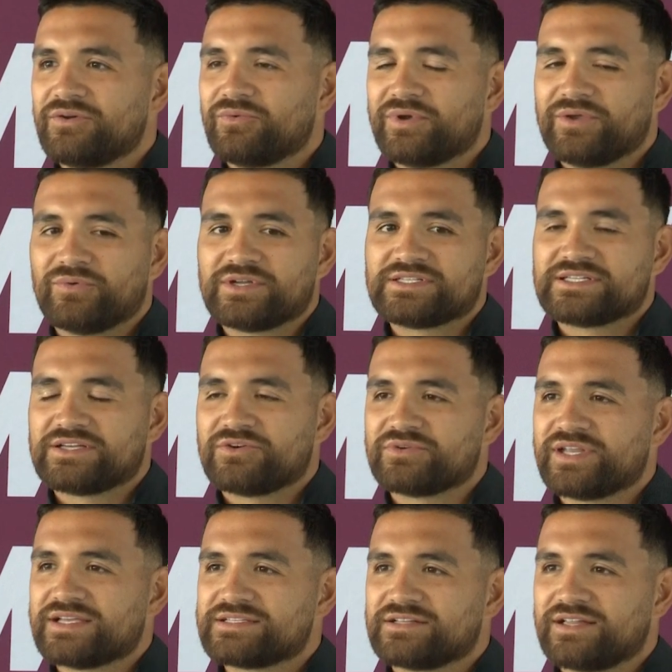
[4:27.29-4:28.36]
We went to
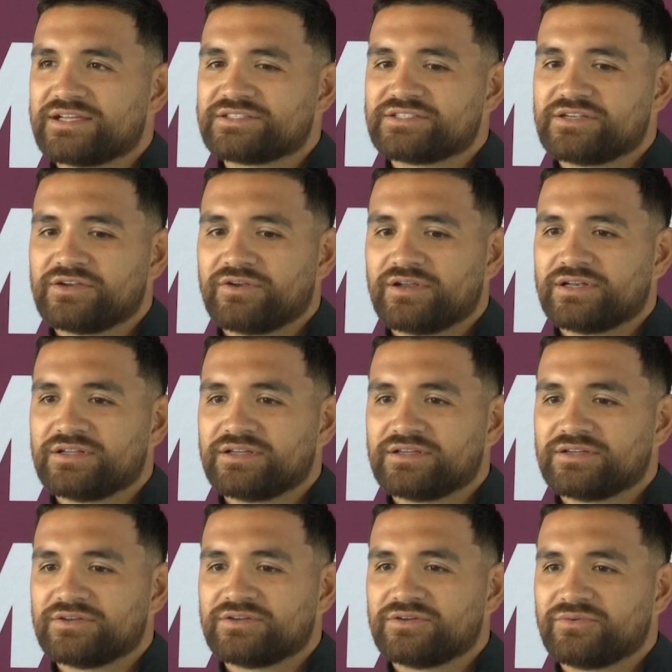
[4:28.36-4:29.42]
Odessa last year and
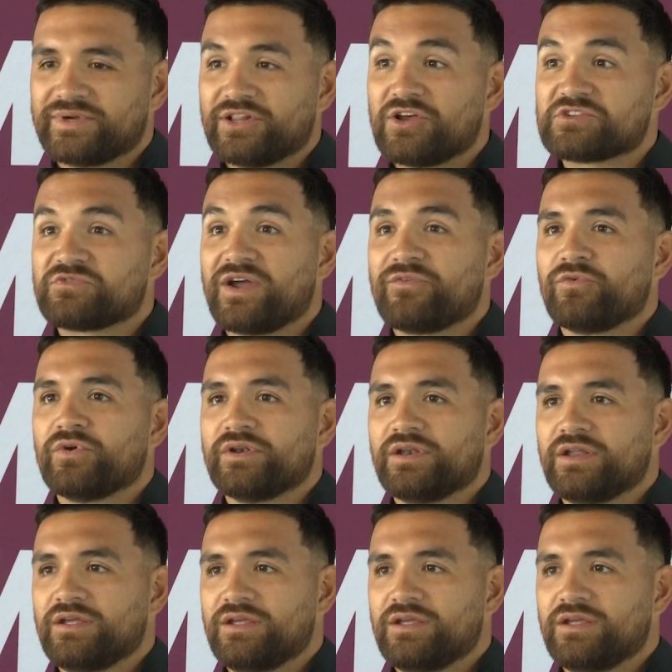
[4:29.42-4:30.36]
uh, we lost five one,